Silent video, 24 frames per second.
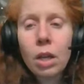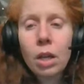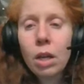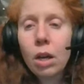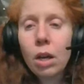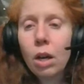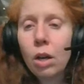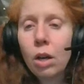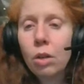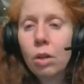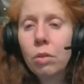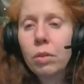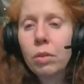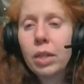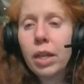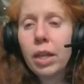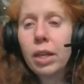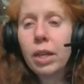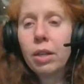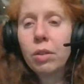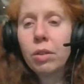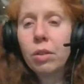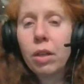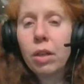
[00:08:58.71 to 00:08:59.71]

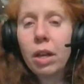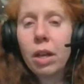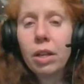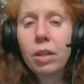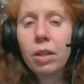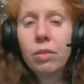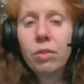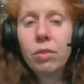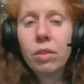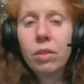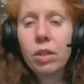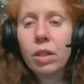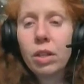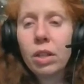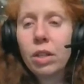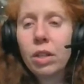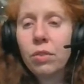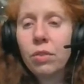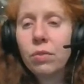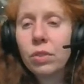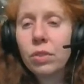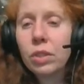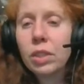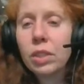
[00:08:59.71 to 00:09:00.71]
Okay, and in
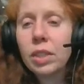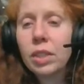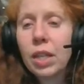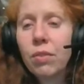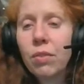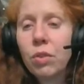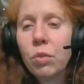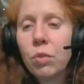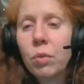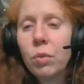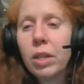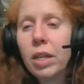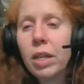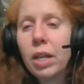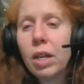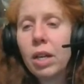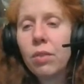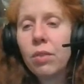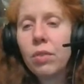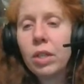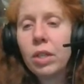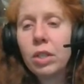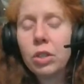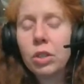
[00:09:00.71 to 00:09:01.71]
verse seven, we have
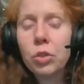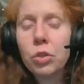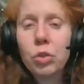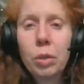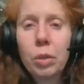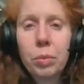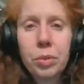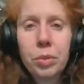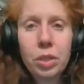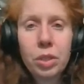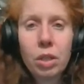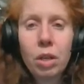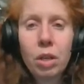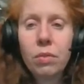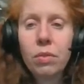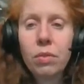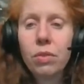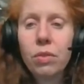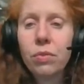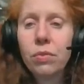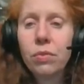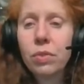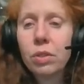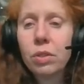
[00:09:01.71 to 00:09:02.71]
a description of
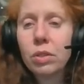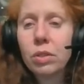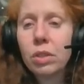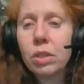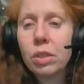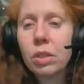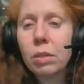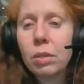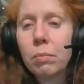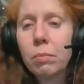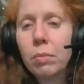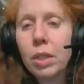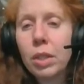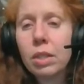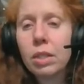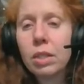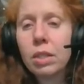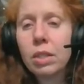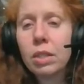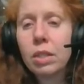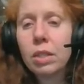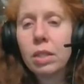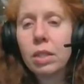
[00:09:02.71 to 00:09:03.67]
the first beast.